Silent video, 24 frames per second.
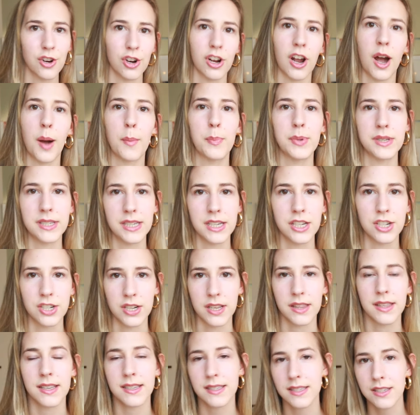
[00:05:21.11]
your
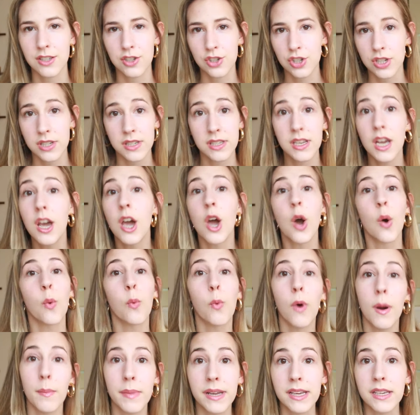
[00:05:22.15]
competition. This is just
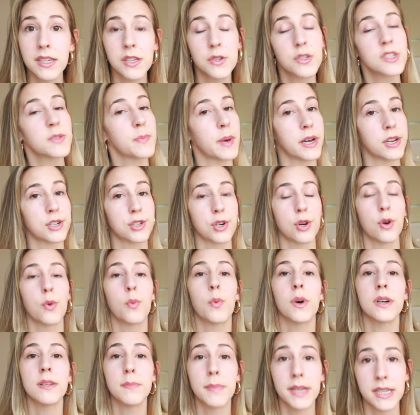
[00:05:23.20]
what makes you special,
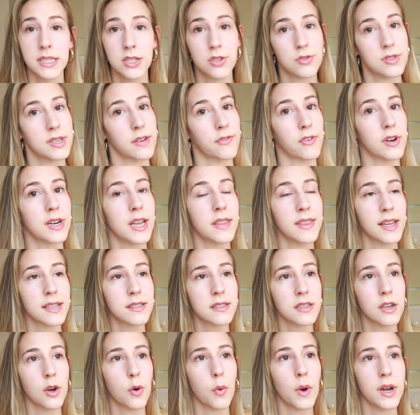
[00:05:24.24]
what makes you different. And
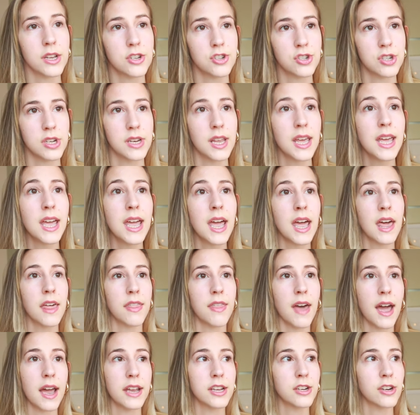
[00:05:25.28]
that's a question
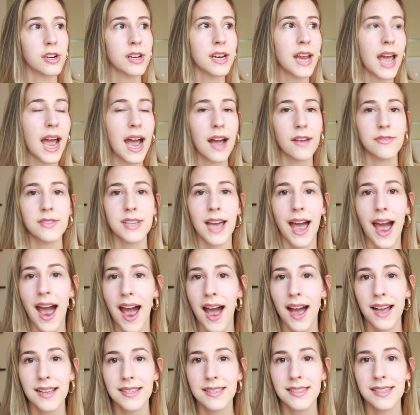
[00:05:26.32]
that you're going to have to
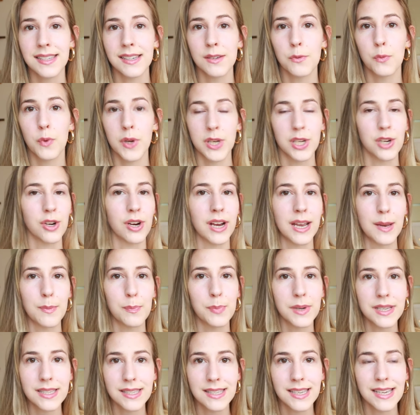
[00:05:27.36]
ask when you're in
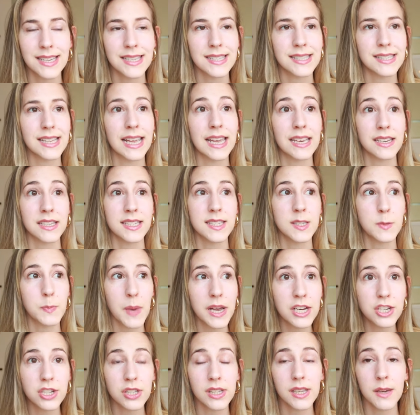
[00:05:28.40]
business, and
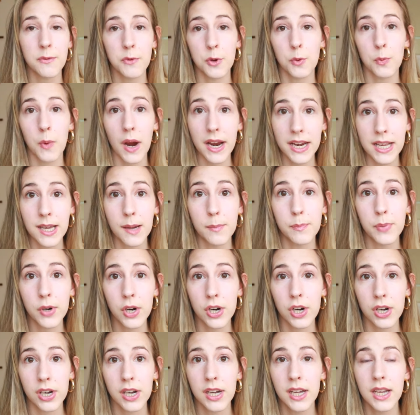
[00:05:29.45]
especially if you're writing a
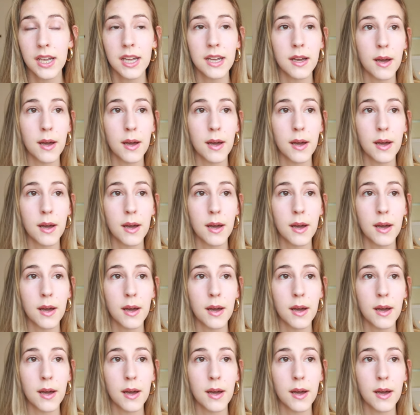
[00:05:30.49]
book,